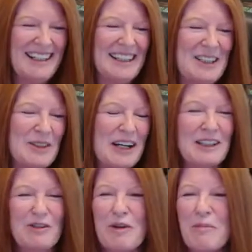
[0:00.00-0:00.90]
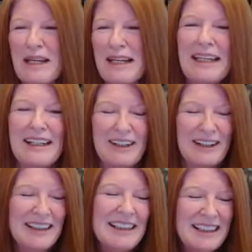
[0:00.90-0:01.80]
Thank you guys for being here.